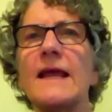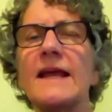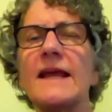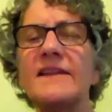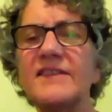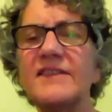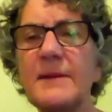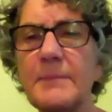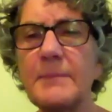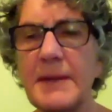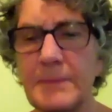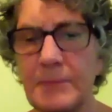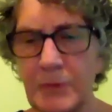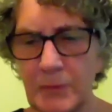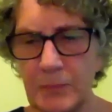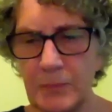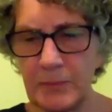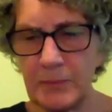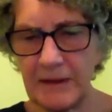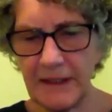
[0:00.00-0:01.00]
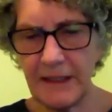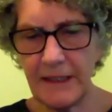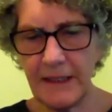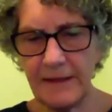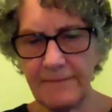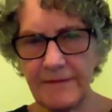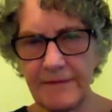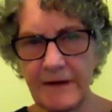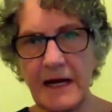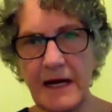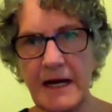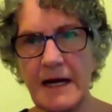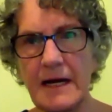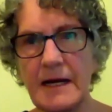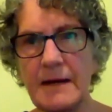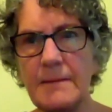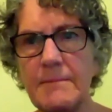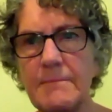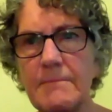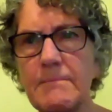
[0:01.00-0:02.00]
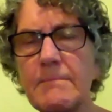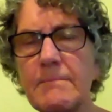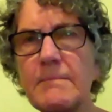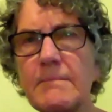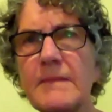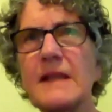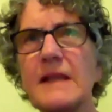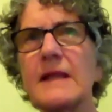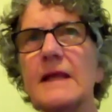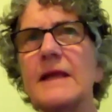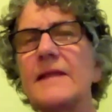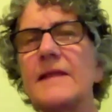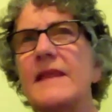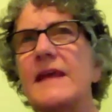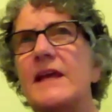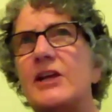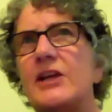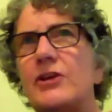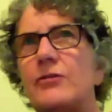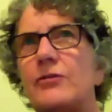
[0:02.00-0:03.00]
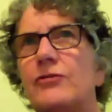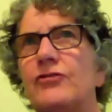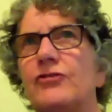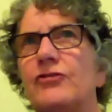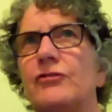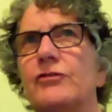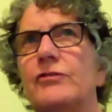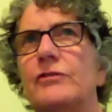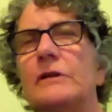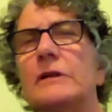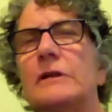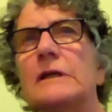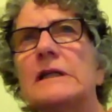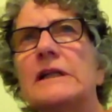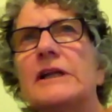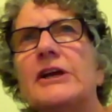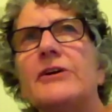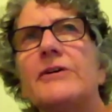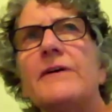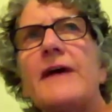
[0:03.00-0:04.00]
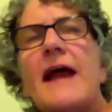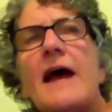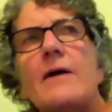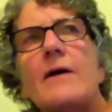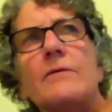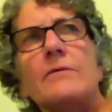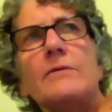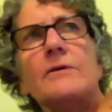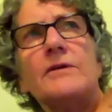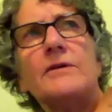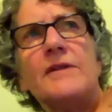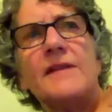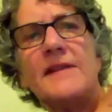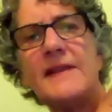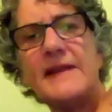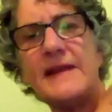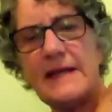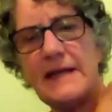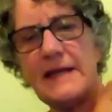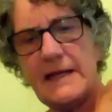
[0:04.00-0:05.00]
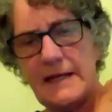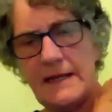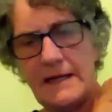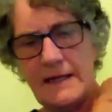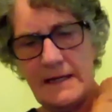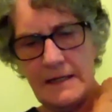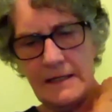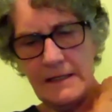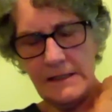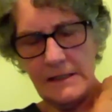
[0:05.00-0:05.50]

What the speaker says: And some people believe that you should clear out the